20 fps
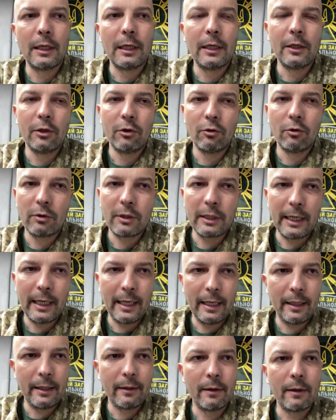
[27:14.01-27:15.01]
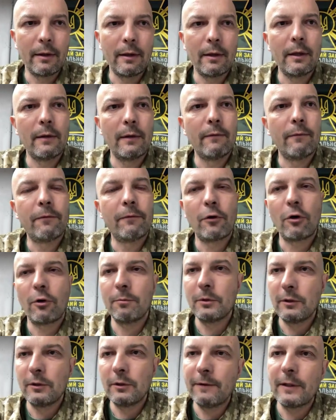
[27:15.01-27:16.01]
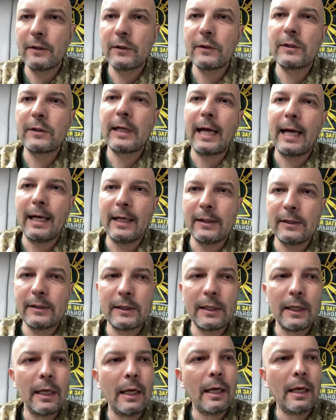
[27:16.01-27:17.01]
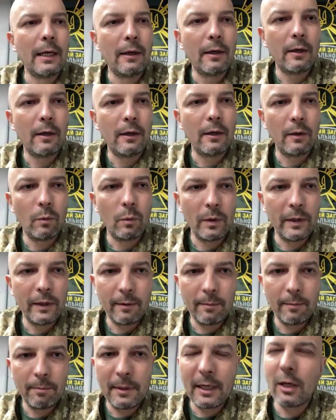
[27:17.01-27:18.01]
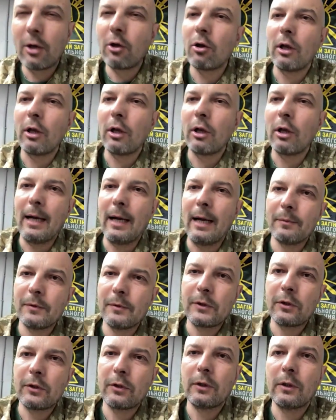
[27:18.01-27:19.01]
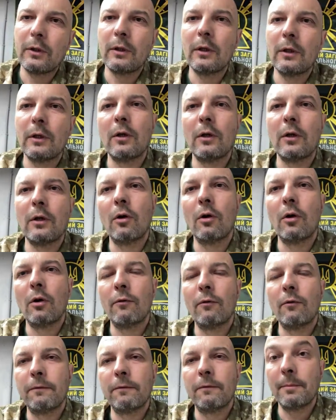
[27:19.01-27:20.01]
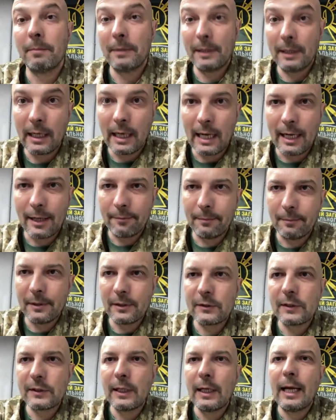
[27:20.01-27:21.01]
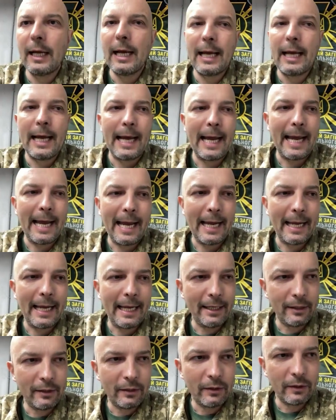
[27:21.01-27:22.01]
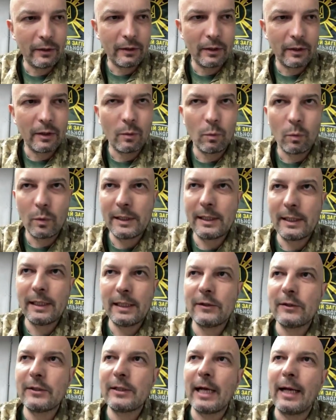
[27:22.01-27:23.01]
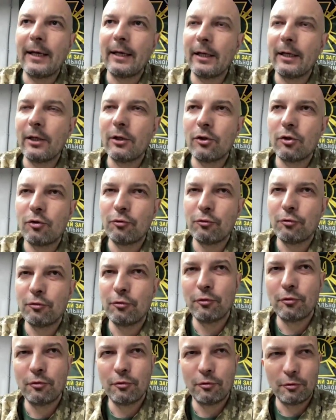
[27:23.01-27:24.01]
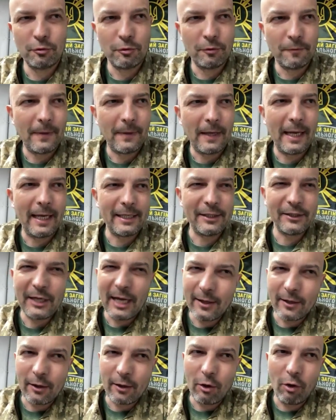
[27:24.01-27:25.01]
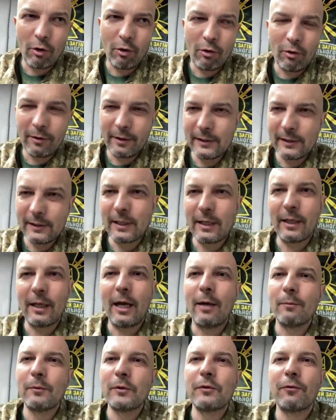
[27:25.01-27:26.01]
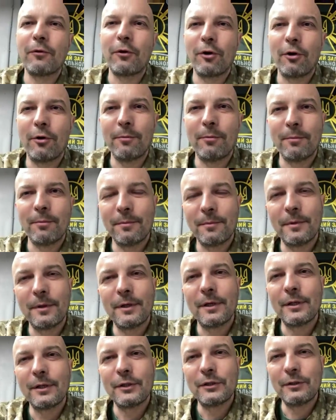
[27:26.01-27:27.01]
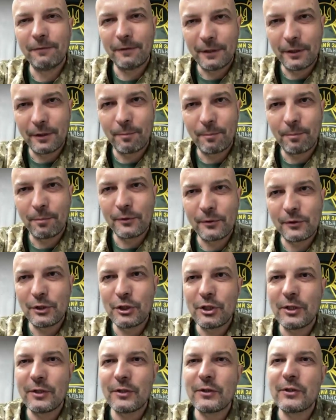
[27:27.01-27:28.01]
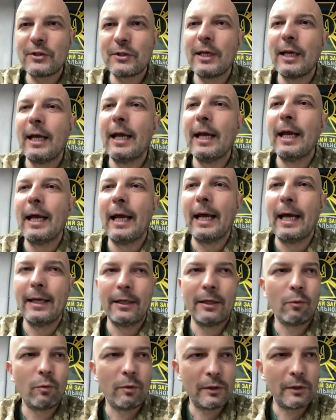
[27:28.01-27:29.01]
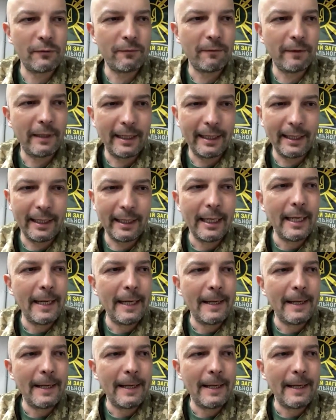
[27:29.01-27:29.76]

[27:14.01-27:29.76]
in Ukraine from different sides with the big columns of big armies. And we started to attack all these columns from different positions. And it was very